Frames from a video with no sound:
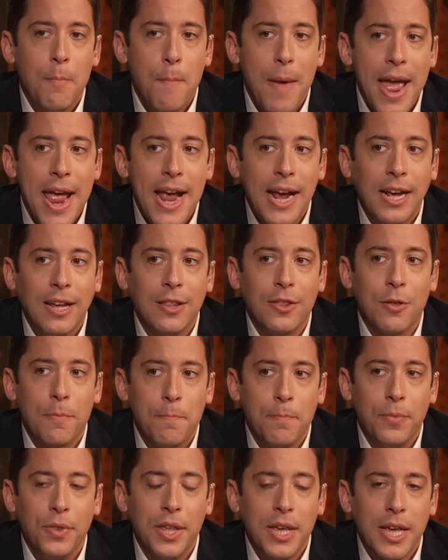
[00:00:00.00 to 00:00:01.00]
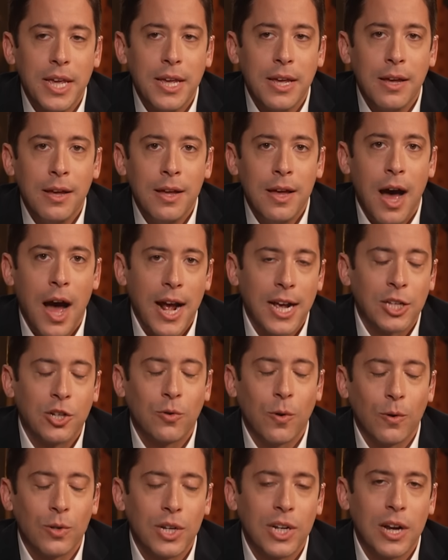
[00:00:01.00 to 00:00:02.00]
make the, the
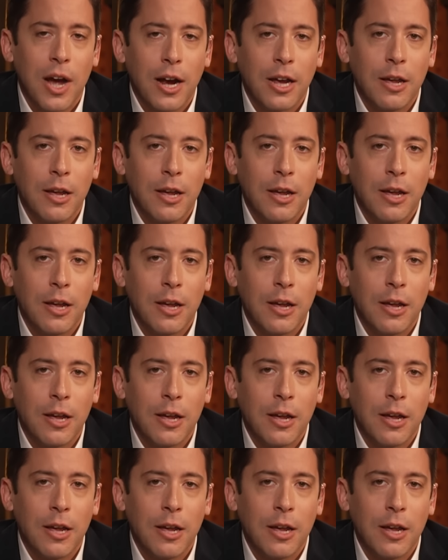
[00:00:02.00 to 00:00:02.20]
highest grossing